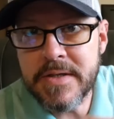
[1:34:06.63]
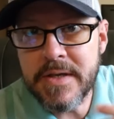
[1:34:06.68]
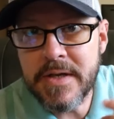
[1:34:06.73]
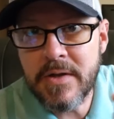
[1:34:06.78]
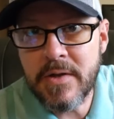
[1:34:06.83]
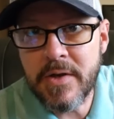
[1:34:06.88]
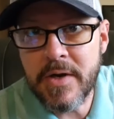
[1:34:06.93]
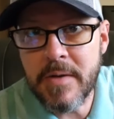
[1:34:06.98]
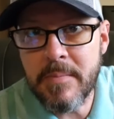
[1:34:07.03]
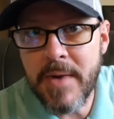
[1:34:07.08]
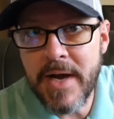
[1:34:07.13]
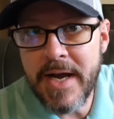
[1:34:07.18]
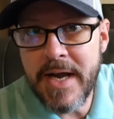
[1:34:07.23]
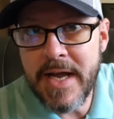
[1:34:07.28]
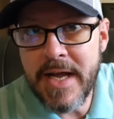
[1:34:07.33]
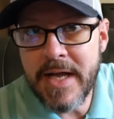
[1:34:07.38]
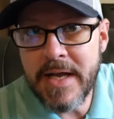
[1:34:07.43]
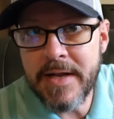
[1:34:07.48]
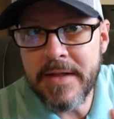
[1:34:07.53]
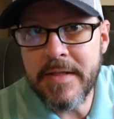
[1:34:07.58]
clear my
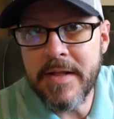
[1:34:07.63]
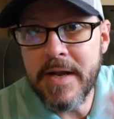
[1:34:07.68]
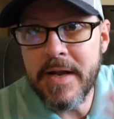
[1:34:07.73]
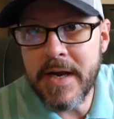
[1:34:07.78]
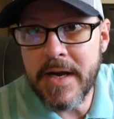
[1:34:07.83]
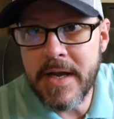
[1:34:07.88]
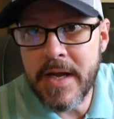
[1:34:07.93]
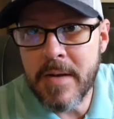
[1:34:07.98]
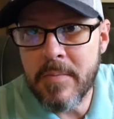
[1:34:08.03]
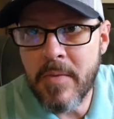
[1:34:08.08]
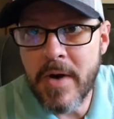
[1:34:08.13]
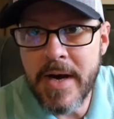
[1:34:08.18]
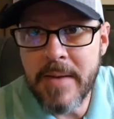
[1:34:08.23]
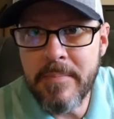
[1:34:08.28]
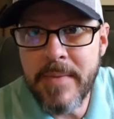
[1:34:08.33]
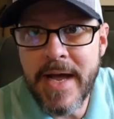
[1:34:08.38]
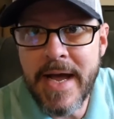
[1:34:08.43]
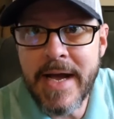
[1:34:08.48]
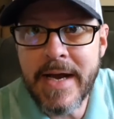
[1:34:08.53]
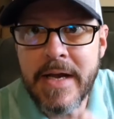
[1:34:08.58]
head, and then I come right
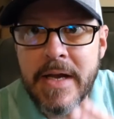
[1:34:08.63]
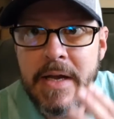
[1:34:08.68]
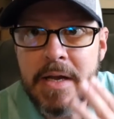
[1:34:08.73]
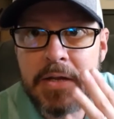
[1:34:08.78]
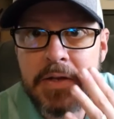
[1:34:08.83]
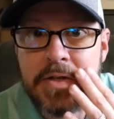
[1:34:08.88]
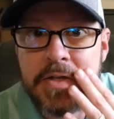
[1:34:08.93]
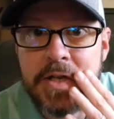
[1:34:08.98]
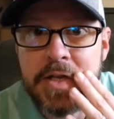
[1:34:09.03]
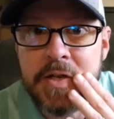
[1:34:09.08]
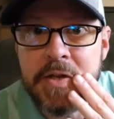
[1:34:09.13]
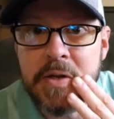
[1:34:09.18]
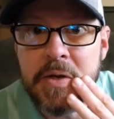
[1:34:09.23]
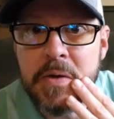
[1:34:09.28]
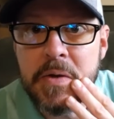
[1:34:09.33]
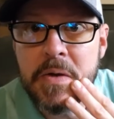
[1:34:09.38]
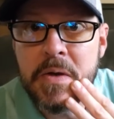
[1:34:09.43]
back and continue.